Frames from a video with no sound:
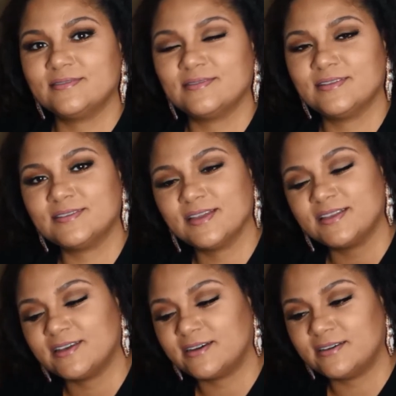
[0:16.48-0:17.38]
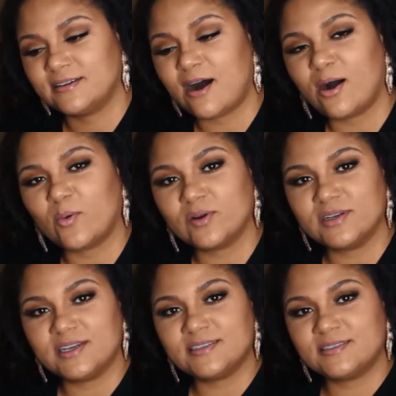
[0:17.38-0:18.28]
let's let the
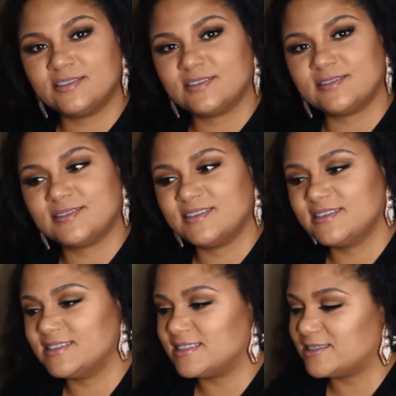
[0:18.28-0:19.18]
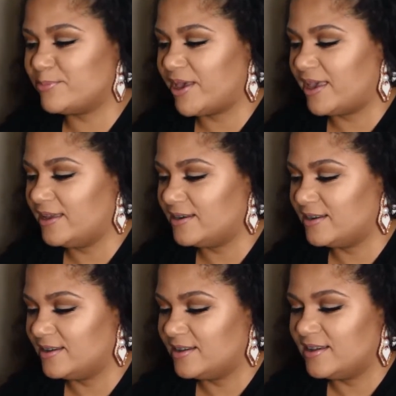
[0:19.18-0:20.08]
awkwardness just dissipate.
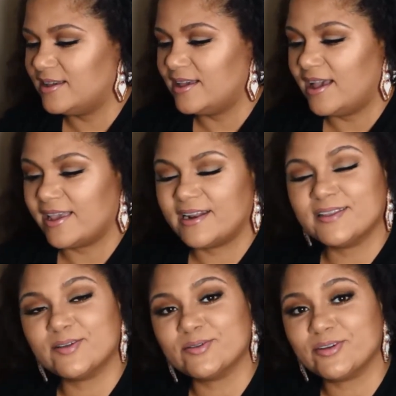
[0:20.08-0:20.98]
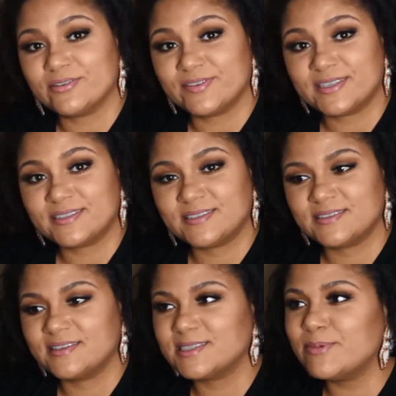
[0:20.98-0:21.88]
I get a little
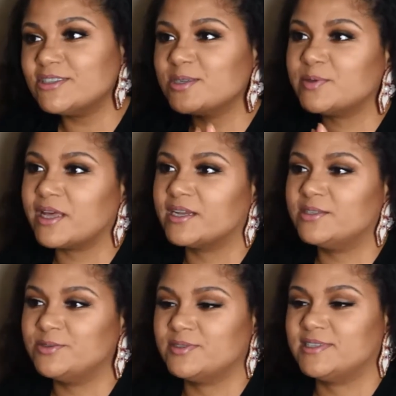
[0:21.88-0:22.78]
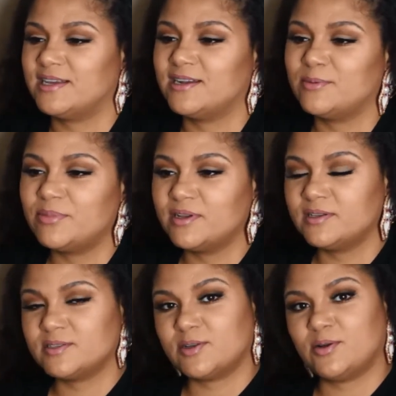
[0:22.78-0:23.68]
nervous, especially with like a new setup.
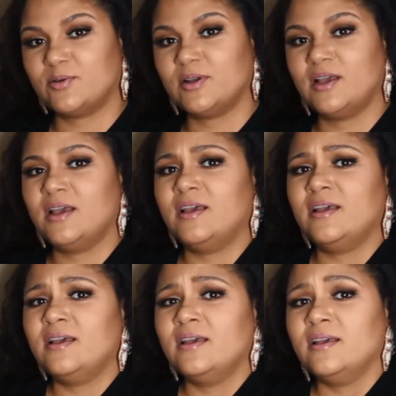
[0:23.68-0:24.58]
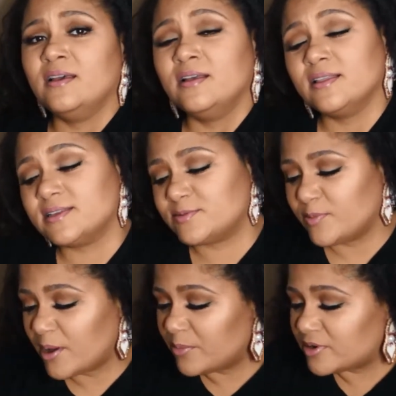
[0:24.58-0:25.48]
So let's
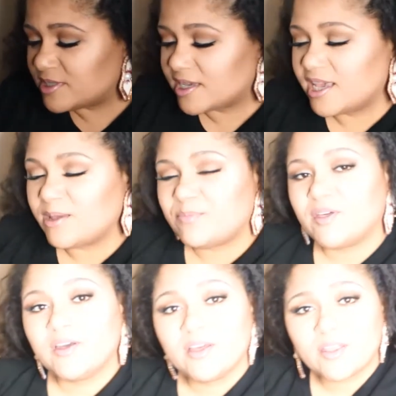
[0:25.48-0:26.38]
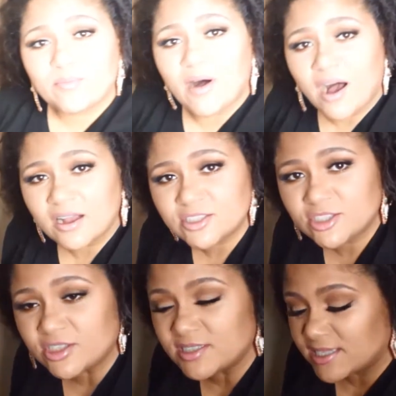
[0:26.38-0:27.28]
remember to keep the
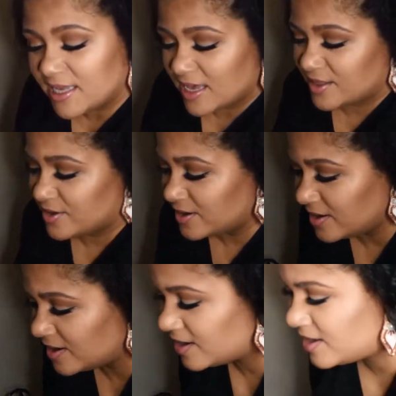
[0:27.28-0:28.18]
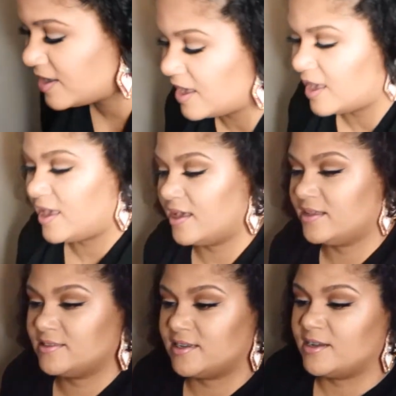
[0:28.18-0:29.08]
posture together and